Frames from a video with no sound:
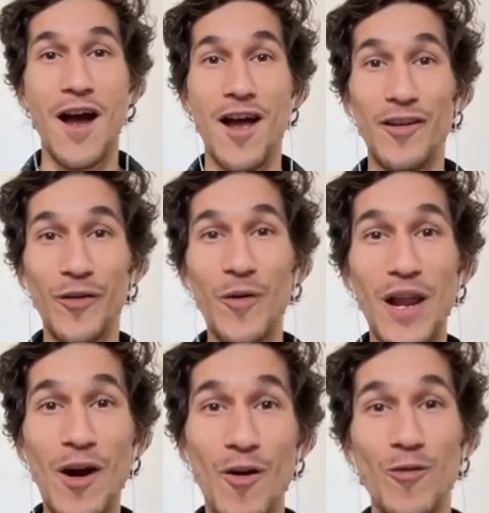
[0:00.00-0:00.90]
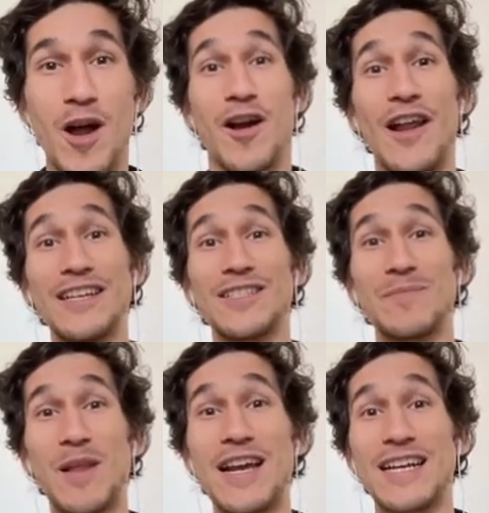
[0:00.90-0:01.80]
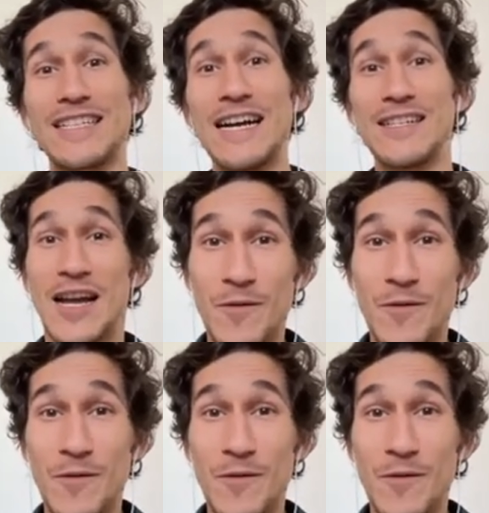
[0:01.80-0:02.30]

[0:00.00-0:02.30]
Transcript: Hello, let's play Catan.